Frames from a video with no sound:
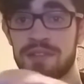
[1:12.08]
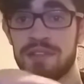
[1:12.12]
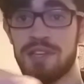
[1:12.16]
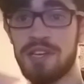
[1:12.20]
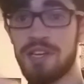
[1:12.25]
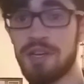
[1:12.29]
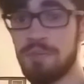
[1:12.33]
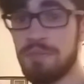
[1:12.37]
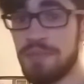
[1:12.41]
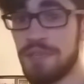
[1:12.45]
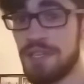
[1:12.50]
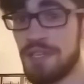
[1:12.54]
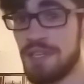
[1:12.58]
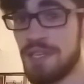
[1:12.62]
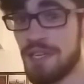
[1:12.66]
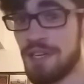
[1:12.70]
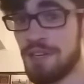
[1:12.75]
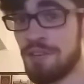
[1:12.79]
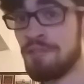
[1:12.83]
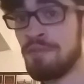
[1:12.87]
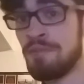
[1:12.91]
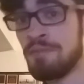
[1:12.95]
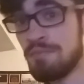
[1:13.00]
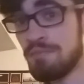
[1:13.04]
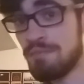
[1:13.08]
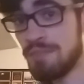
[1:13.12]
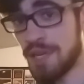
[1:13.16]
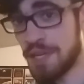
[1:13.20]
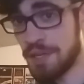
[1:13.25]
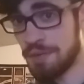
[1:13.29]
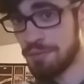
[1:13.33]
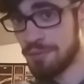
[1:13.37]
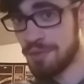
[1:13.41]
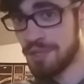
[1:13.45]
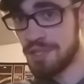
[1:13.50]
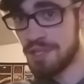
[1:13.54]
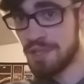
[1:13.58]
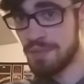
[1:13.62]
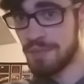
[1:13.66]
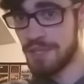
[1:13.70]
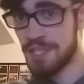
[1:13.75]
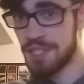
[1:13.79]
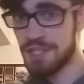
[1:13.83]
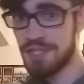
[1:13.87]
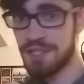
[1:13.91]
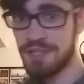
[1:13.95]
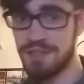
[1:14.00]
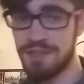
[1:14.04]
up and down by one
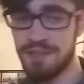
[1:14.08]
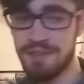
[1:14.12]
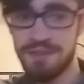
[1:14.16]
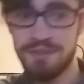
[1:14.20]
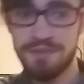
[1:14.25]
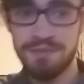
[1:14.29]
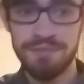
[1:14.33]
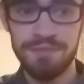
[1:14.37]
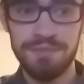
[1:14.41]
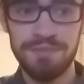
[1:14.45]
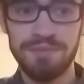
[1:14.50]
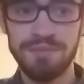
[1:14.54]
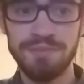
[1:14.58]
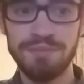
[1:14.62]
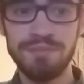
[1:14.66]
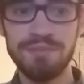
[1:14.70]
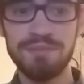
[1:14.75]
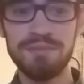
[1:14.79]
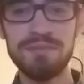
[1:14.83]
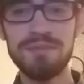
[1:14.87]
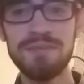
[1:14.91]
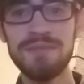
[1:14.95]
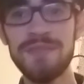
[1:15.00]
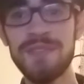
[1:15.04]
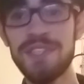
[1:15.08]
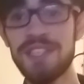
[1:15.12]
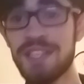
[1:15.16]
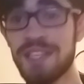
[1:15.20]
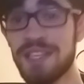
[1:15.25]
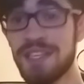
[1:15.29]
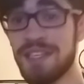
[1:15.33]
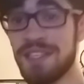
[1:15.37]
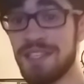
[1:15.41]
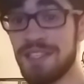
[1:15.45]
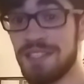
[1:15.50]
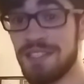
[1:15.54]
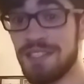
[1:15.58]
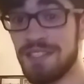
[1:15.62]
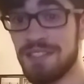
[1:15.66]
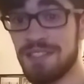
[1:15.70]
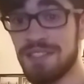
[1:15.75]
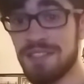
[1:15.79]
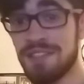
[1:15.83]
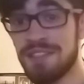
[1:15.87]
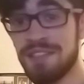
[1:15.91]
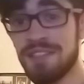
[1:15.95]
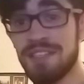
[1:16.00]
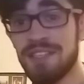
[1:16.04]
dimension. And
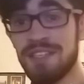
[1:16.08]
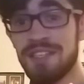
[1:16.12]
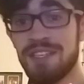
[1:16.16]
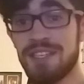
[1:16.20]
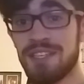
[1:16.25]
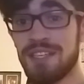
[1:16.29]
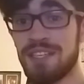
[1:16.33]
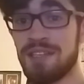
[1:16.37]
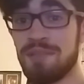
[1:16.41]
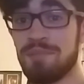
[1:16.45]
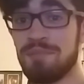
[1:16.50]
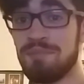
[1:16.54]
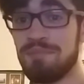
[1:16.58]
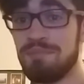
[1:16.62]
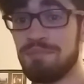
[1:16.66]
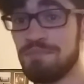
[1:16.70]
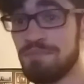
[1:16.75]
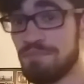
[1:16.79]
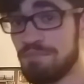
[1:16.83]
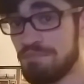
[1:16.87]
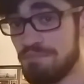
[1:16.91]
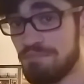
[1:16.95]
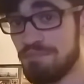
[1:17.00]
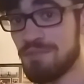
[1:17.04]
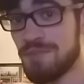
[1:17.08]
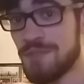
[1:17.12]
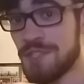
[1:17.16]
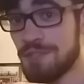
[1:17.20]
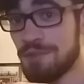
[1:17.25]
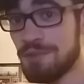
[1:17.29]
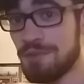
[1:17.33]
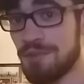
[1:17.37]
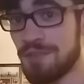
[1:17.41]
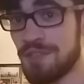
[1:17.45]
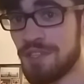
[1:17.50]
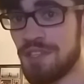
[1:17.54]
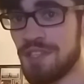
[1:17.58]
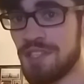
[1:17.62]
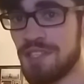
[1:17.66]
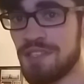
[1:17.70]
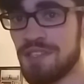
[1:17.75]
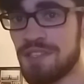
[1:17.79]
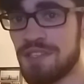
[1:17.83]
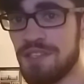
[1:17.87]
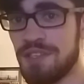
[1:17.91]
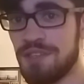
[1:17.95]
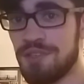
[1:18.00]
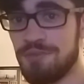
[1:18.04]
I'm showing this
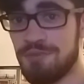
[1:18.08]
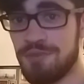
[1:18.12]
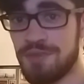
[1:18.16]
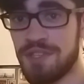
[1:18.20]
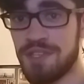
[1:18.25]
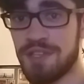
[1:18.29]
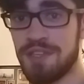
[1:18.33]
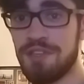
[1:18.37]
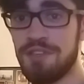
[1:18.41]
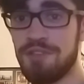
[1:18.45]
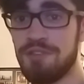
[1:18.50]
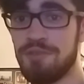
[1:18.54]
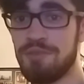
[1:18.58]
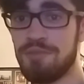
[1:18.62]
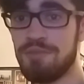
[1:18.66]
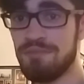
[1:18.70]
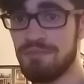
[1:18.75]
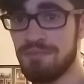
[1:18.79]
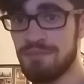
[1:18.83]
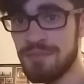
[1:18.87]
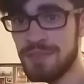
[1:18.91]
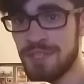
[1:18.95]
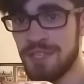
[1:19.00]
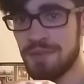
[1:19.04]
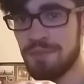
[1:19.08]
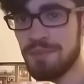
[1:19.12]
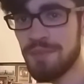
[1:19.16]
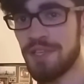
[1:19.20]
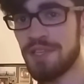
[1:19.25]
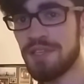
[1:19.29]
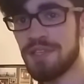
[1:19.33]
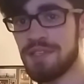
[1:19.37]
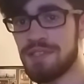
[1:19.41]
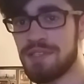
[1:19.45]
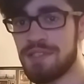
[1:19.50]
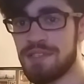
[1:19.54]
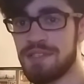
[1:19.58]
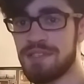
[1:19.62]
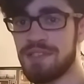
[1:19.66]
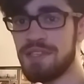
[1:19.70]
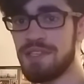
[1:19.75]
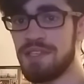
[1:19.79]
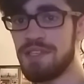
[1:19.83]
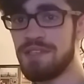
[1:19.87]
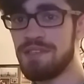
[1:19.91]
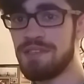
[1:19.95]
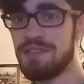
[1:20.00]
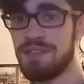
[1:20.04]
to you with a cube because it's the
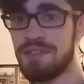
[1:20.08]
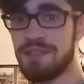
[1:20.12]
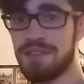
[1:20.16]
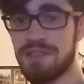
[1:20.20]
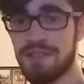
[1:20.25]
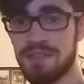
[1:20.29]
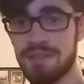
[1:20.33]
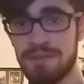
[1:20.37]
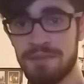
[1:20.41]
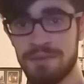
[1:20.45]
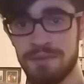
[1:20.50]
easiest.